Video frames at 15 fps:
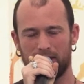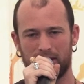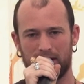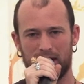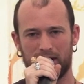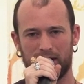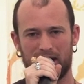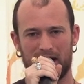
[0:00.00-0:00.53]

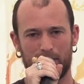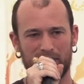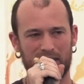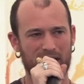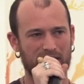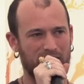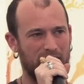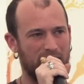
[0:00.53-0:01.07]
dinner table
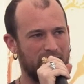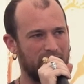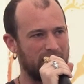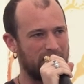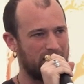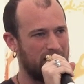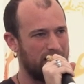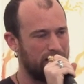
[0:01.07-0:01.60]
yesterday and
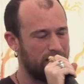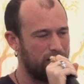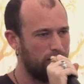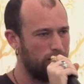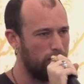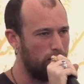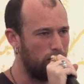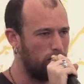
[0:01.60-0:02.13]
listening
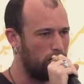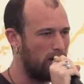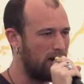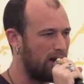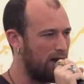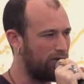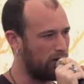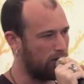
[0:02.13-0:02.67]
to
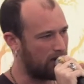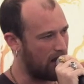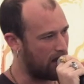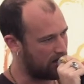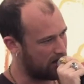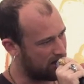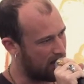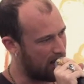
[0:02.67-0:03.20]
what everyone
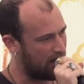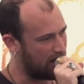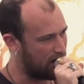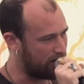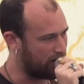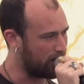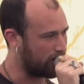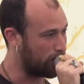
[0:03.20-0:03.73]
had to say and
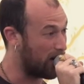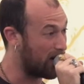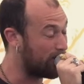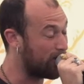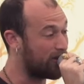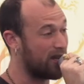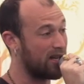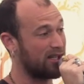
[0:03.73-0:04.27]
all the
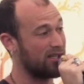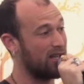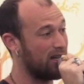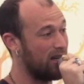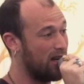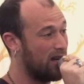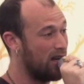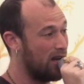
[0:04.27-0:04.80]
incredible things that
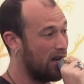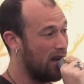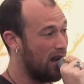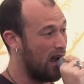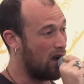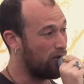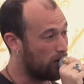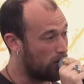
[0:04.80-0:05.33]

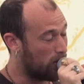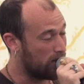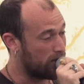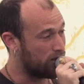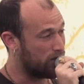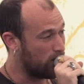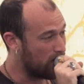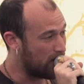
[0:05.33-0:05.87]
everyone
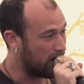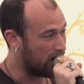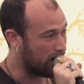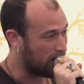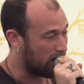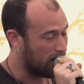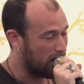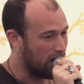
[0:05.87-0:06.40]
is doing
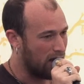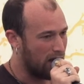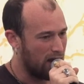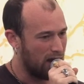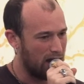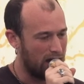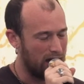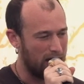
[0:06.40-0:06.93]
here,
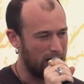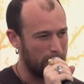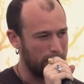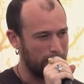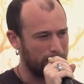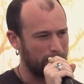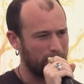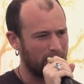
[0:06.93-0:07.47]

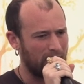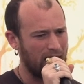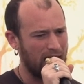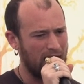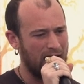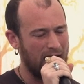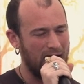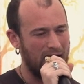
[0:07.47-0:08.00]

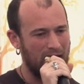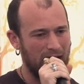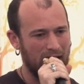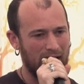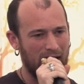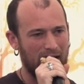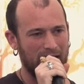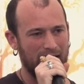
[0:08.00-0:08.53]

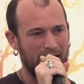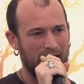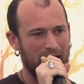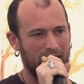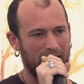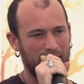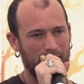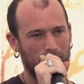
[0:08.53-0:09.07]
and I
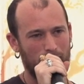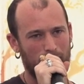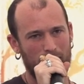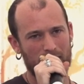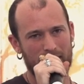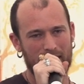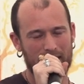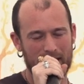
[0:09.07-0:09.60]
thought
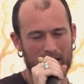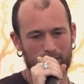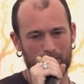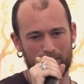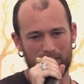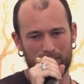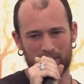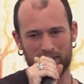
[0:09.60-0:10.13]
one thing that
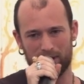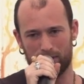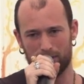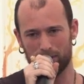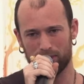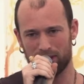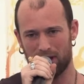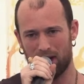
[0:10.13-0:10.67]
would be really
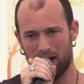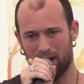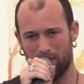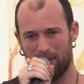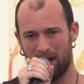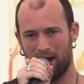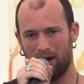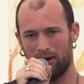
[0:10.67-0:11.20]
cool to talk
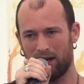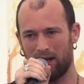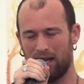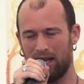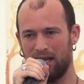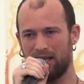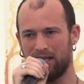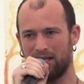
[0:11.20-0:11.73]
about
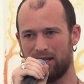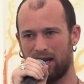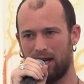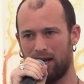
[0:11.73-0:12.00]
is